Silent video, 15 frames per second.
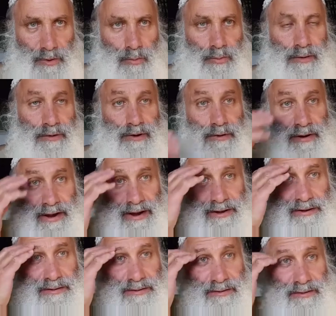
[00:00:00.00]
We were
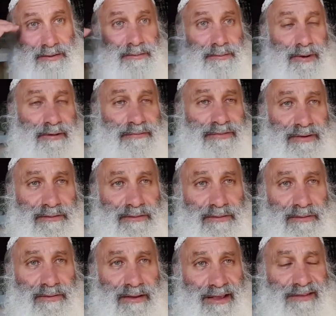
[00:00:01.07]
created perfect
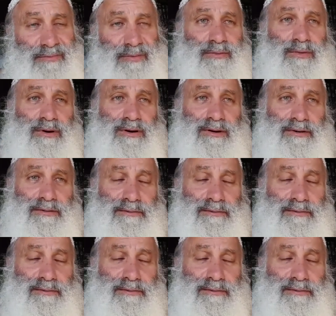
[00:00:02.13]
as we were.